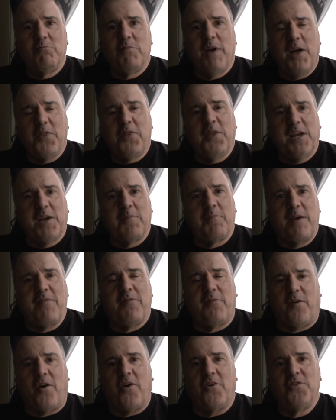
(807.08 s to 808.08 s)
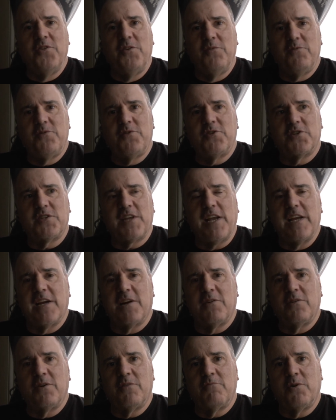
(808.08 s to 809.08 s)
I think it'd be fun just to
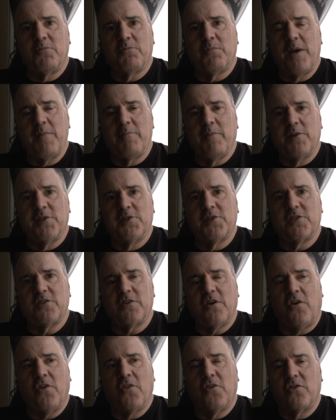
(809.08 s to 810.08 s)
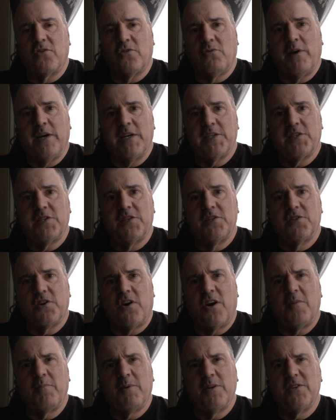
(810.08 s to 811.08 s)
hear what people's other questions
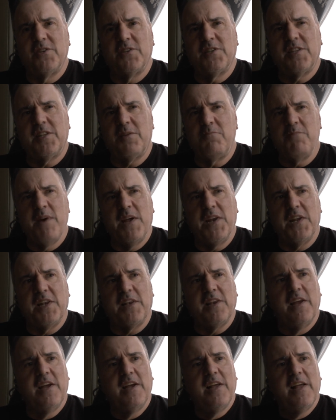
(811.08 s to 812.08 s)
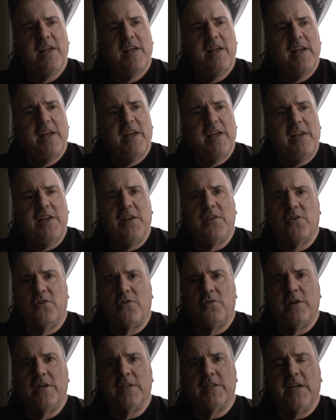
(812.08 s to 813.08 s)
are, because at the minute, you
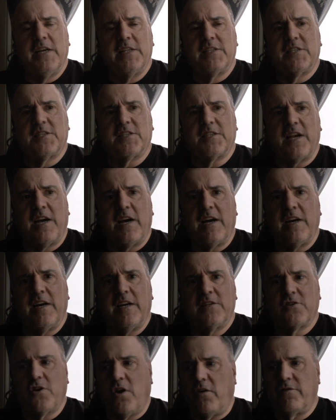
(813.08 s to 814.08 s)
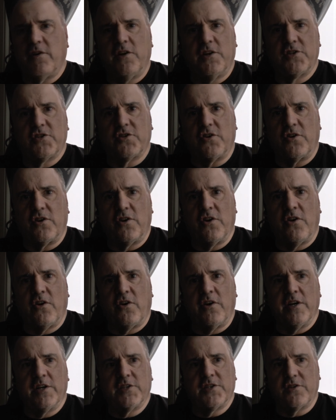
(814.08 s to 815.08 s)
know, it's covering a certain
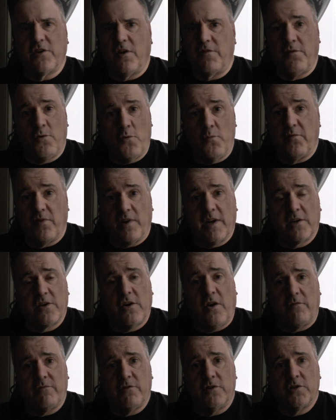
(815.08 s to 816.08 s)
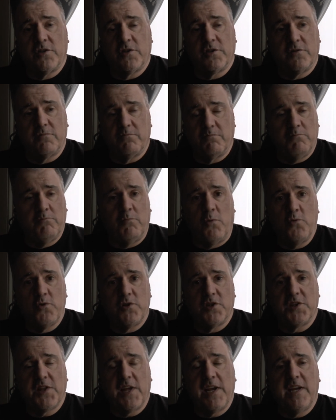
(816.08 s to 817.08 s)
area of stuff. Hopefully it covers
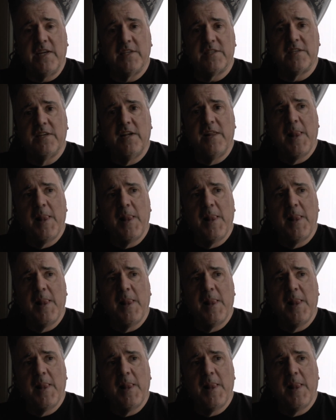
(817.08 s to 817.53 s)
most things.